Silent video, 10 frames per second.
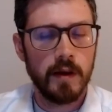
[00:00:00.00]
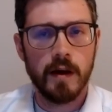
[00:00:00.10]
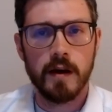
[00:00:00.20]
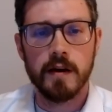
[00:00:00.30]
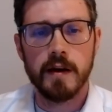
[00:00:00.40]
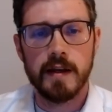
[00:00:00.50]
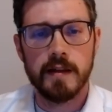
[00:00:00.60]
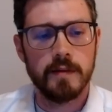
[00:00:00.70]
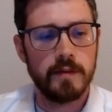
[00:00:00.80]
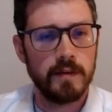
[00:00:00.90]
Uh,
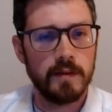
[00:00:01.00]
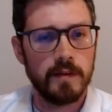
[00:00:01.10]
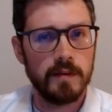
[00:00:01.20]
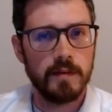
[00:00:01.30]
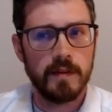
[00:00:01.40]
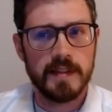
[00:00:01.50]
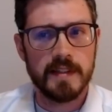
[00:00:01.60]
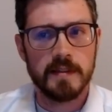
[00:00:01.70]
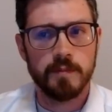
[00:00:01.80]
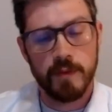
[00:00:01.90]
and this
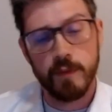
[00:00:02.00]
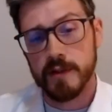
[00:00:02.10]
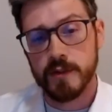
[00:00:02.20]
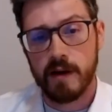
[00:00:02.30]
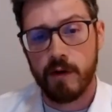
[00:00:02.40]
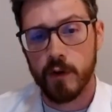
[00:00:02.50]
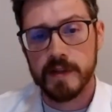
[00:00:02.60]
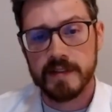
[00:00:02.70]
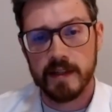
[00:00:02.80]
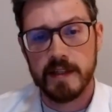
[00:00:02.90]
is, but we also have all
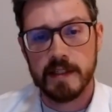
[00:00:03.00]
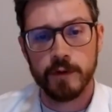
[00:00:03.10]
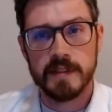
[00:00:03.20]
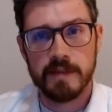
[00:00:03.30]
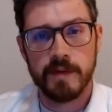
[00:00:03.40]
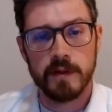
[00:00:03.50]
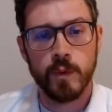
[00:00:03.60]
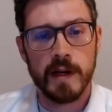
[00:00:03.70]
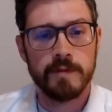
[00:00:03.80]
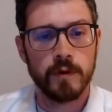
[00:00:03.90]
these techniques for saving
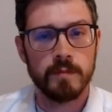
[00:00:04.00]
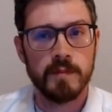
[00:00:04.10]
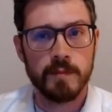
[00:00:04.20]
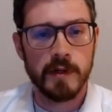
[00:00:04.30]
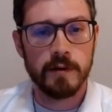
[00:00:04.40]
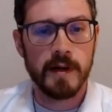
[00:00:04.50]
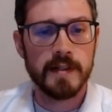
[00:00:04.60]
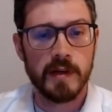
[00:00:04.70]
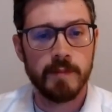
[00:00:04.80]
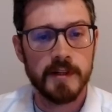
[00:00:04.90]
waveform memory, right?
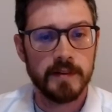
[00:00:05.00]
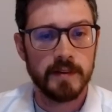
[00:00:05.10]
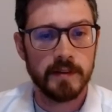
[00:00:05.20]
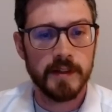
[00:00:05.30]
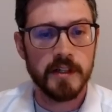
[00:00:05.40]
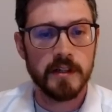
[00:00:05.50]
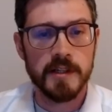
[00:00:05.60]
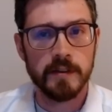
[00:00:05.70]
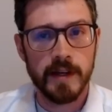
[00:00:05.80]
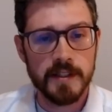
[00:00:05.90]
So I mentioned the digital
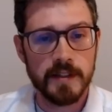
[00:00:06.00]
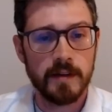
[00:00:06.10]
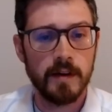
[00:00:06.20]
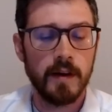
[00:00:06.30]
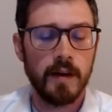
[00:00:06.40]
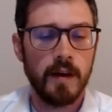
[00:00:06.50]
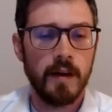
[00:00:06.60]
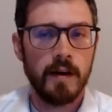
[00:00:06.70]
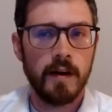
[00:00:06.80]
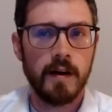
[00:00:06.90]
modulation.
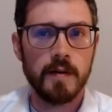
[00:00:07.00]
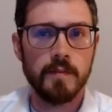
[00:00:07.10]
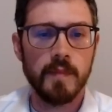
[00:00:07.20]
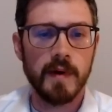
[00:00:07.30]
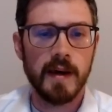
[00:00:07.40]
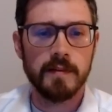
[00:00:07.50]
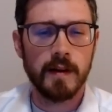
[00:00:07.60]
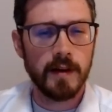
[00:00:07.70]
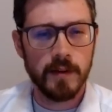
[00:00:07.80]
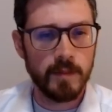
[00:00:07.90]
Um, and
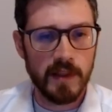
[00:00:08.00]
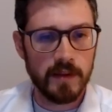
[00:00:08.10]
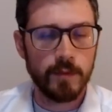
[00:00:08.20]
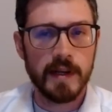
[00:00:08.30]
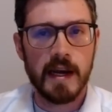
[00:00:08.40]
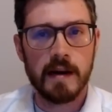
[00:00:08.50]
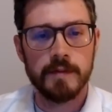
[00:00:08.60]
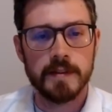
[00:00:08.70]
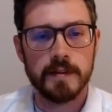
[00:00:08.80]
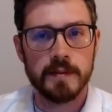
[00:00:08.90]
another method that we have
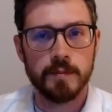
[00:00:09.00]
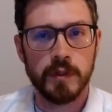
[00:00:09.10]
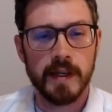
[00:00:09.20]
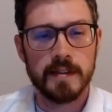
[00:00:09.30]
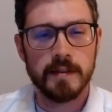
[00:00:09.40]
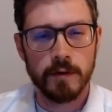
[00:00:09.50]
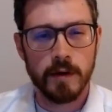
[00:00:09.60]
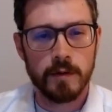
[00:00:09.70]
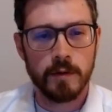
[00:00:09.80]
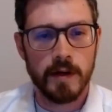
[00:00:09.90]
is this play
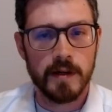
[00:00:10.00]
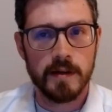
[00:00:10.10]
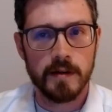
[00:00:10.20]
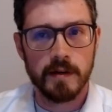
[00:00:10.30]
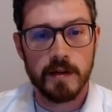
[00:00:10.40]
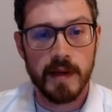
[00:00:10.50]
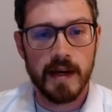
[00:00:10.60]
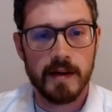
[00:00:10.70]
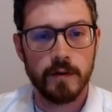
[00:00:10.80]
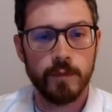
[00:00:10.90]
zero uh,
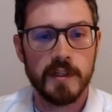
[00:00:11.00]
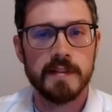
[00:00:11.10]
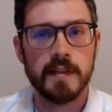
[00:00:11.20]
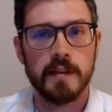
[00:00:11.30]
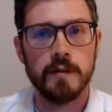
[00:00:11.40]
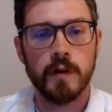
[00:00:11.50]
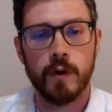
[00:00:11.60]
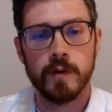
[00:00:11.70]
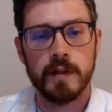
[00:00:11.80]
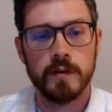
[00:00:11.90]
command, which means that you
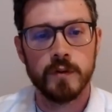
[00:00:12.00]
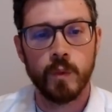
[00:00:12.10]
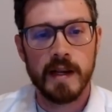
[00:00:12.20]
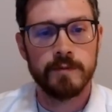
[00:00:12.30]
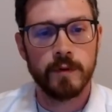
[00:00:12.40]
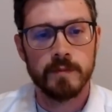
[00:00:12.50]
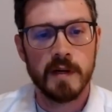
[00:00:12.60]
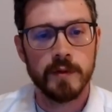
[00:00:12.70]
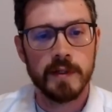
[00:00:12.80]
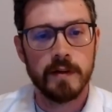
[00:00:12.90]
don't use waveform
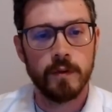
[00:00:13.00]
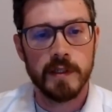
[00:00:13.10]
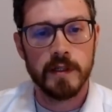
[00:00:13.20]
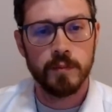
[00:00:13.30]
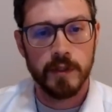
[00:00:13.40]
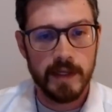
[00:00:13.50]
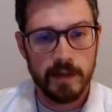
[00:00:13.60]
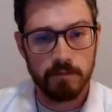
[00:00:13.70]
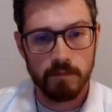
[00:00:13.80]
memory when you're playing